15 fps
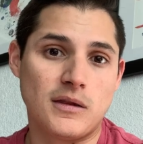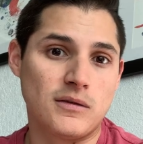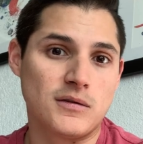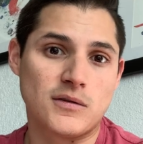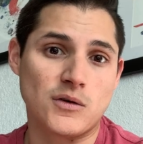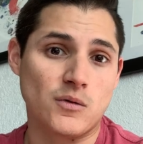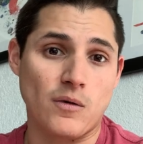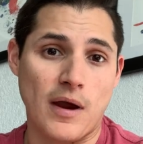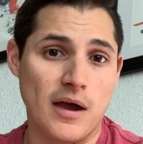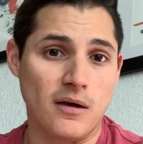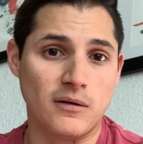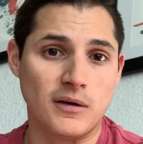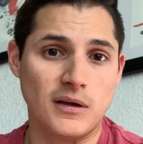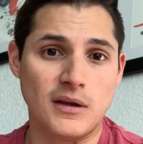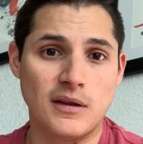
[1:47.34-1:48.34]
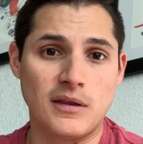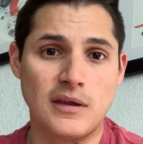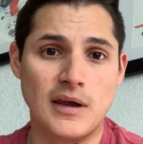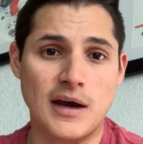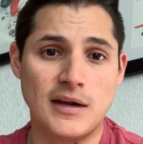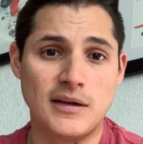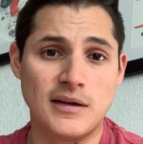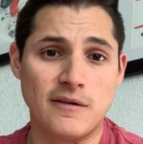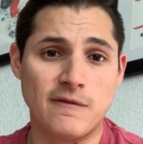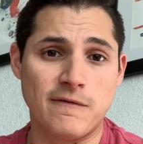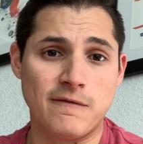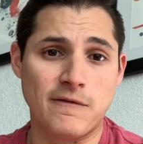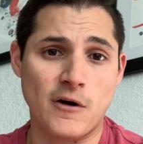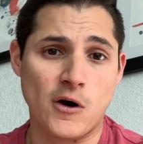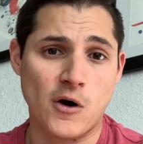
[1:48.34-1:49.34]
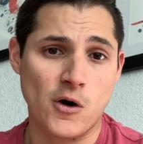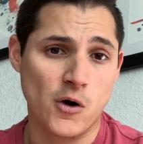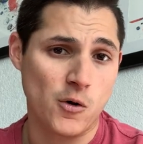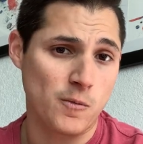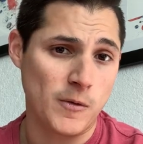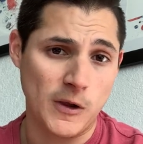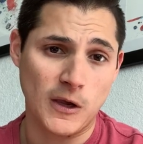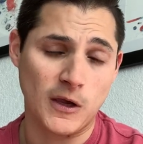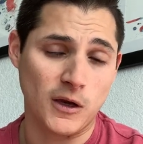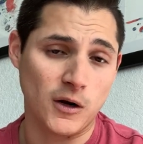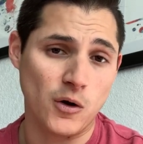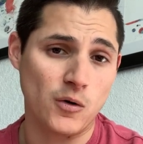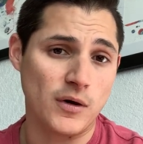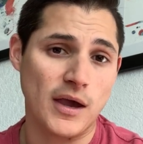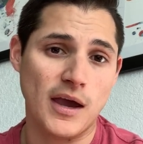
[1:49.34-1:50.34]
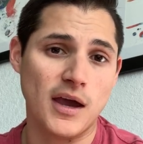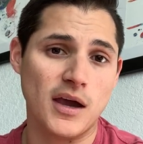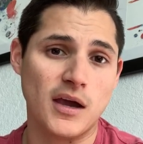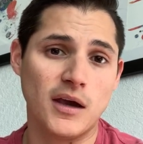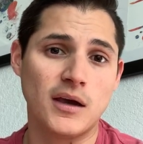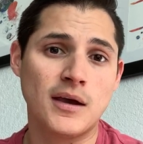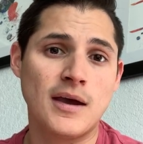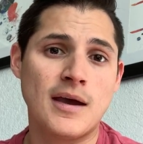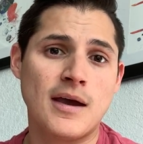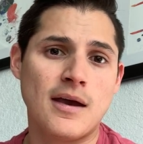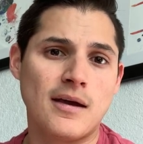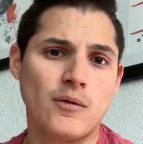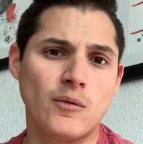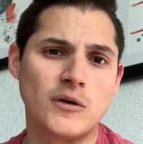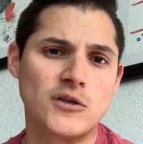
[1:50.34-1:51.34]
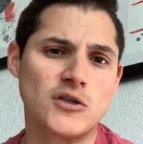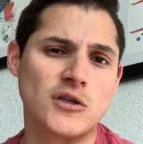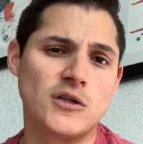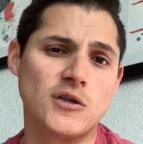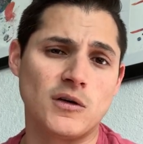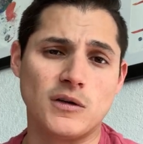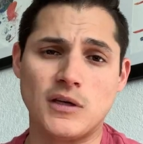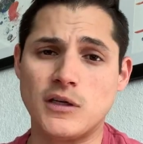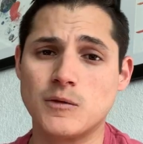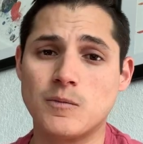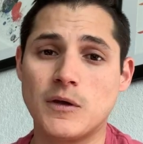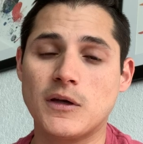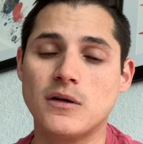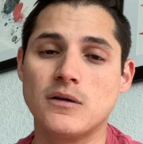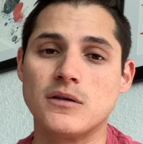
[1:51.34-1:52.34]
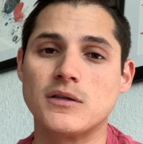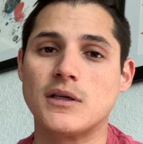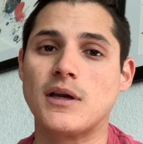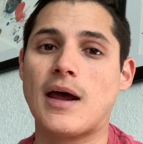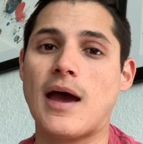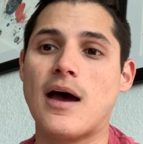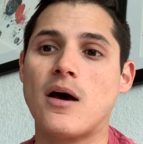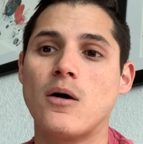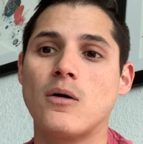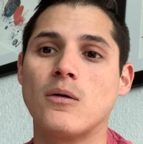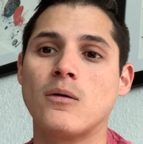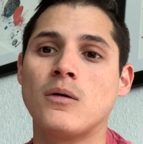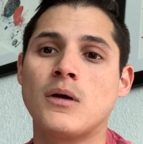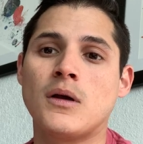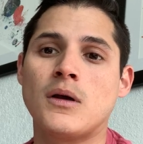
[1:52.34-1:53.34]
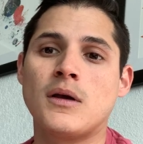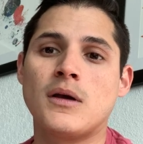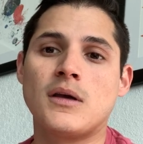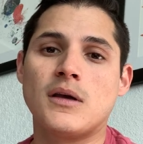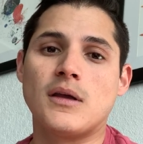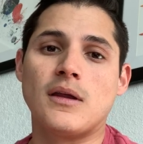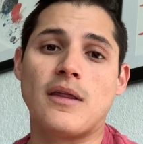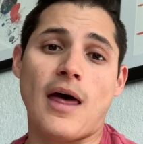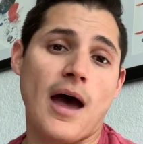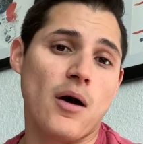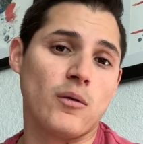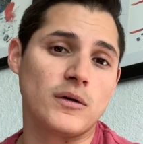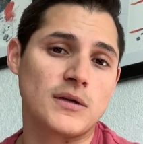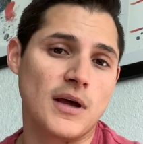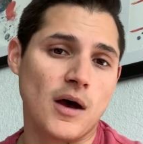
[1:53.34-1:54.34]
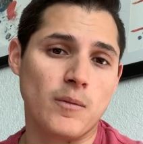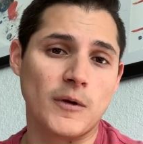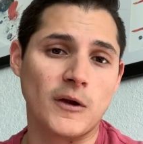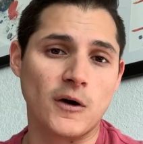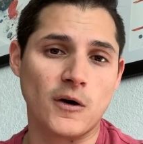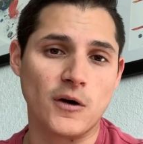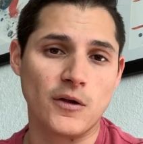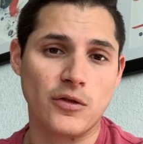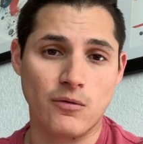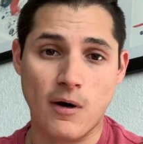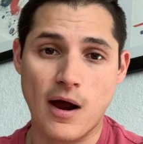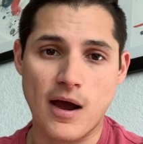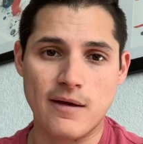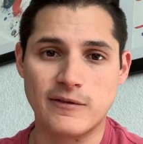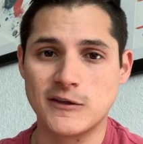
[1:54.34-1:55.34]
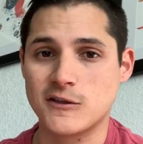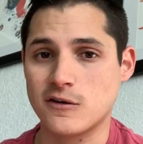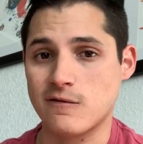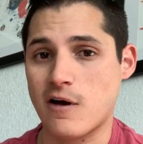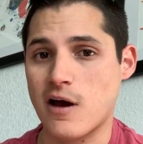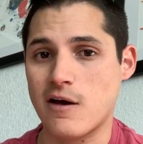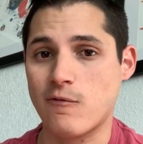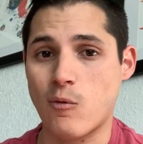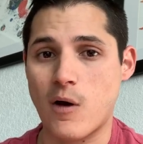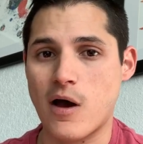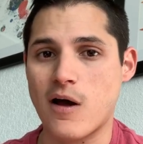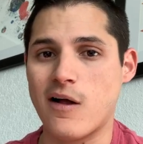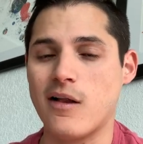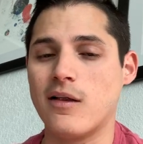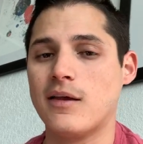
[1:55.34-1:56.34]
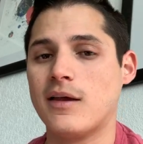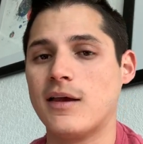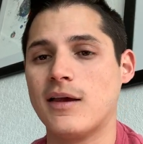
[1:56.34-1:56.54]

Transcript: surrounded the idea of her being okay when she took these pills, and how that was helping her thrive and survive well.